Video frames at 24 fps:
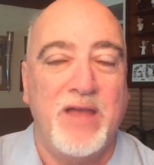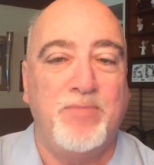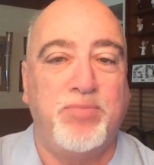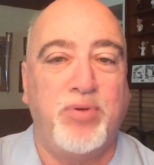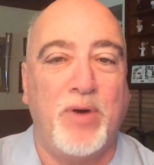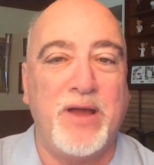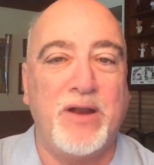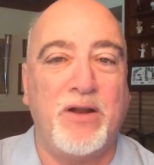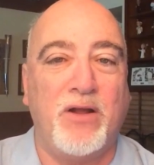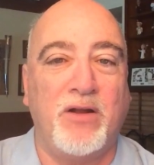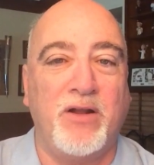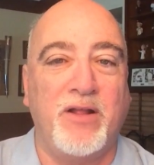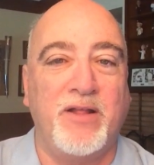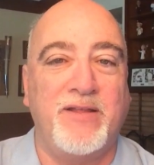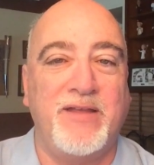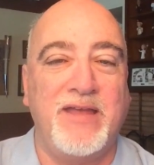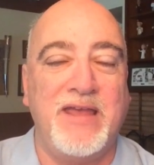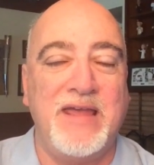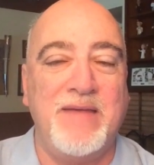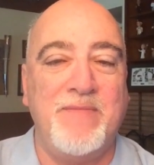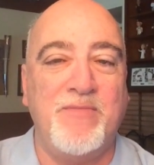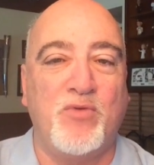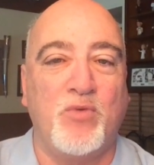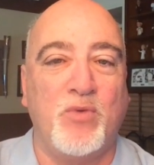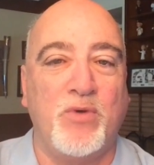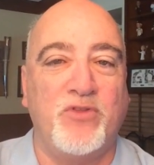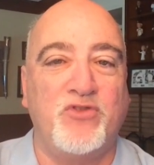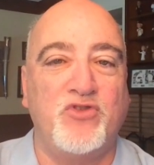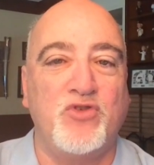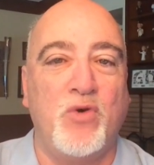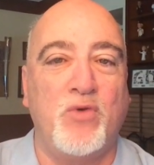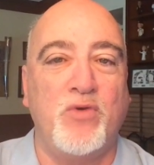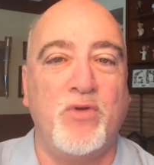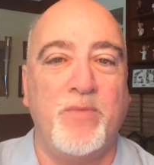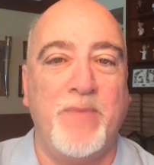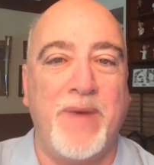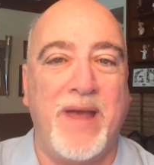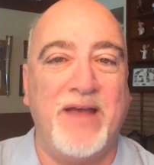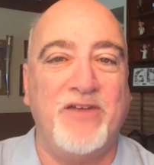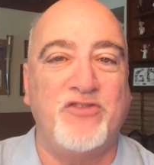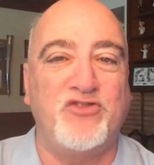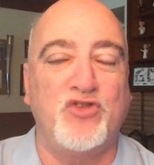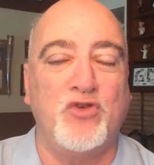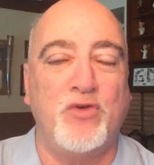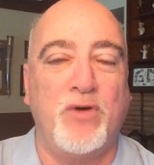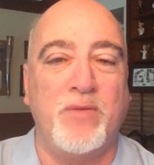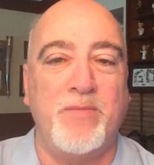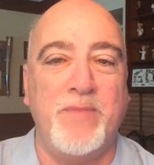he played on the teams with Joe
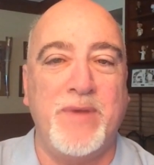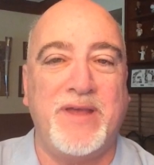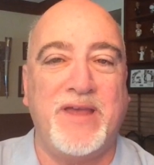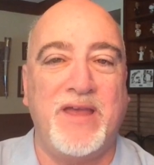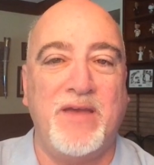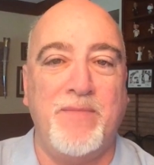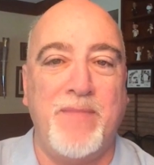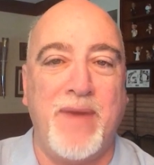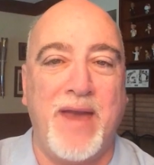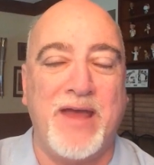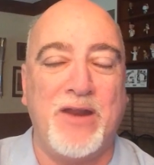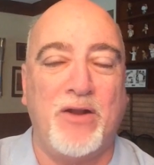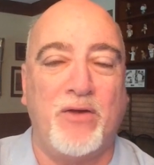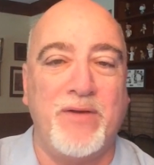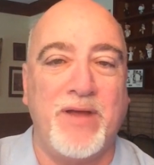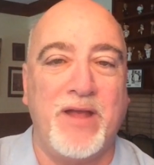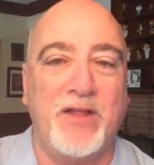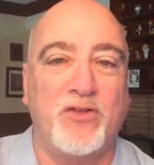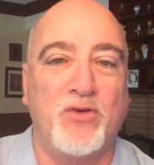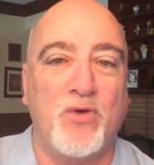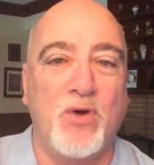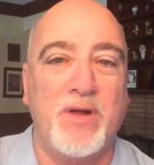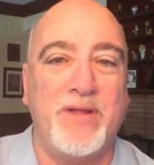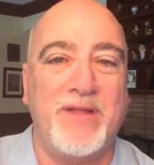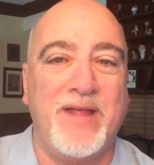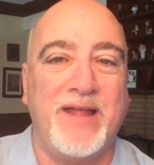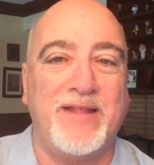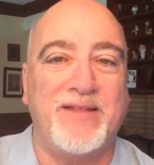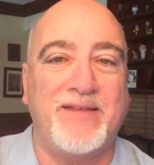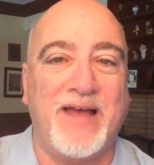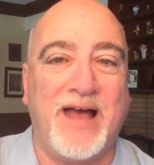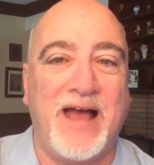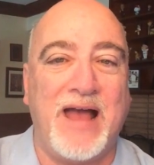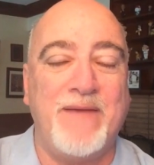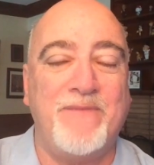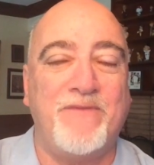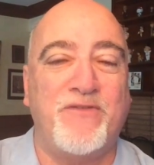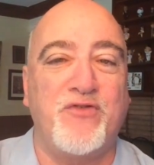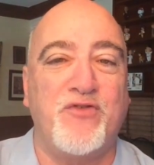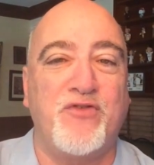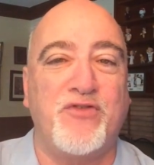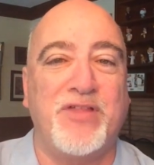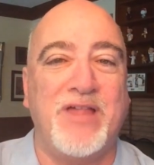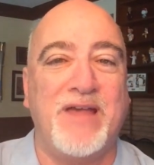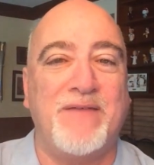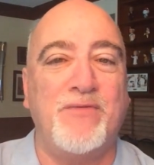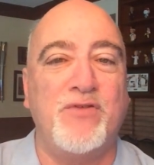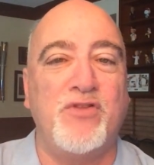DiMaggio and Mickey Mantle, yet during that time, for
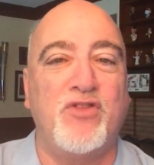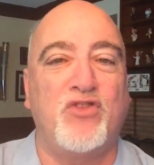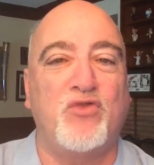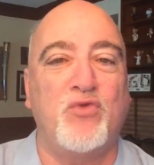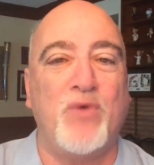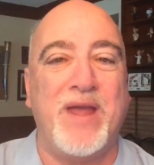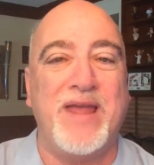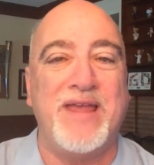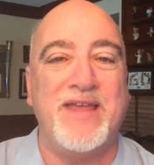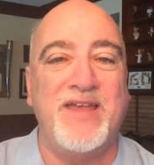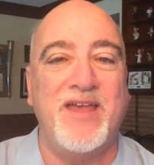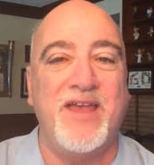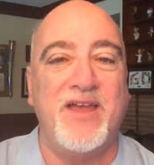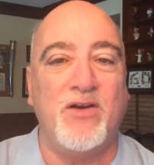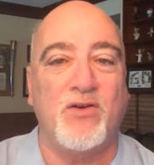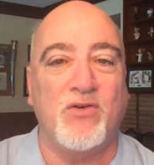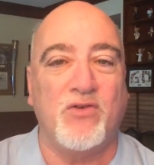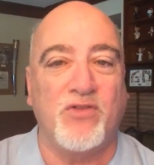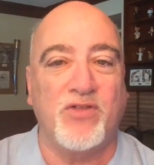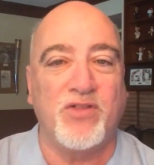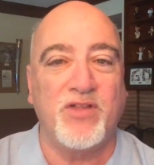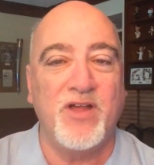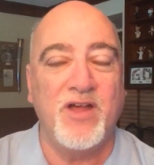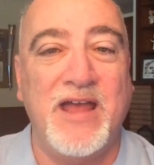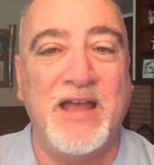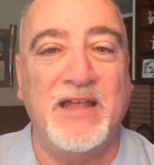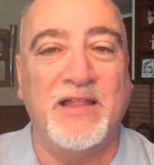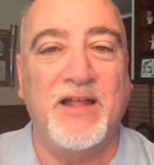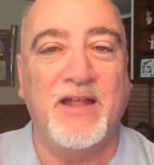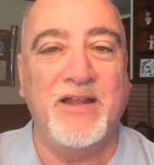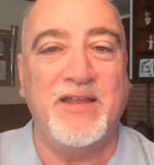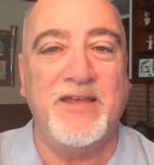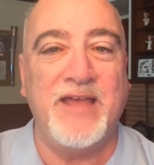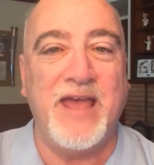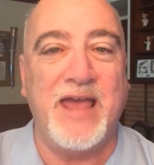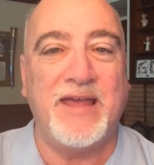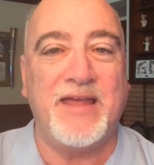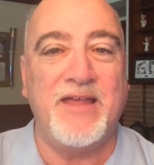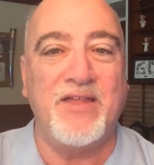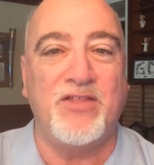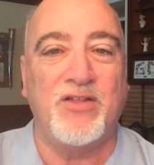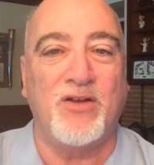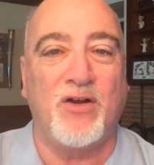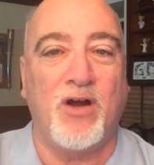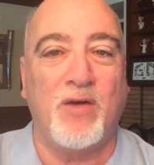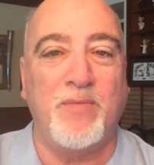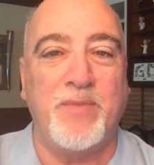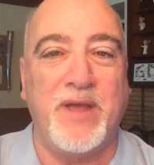seven straight years, he led the
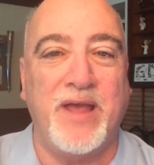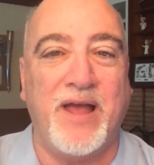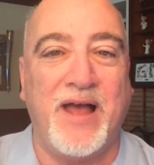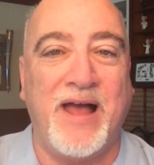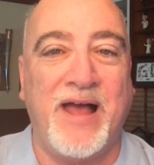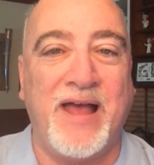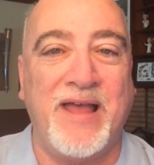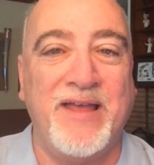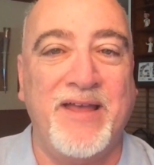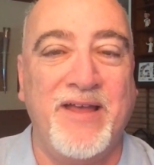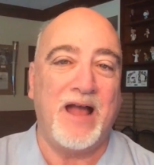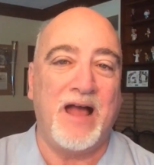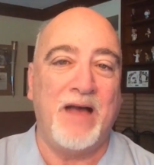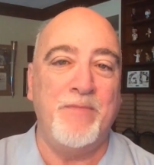Yankees in RBI.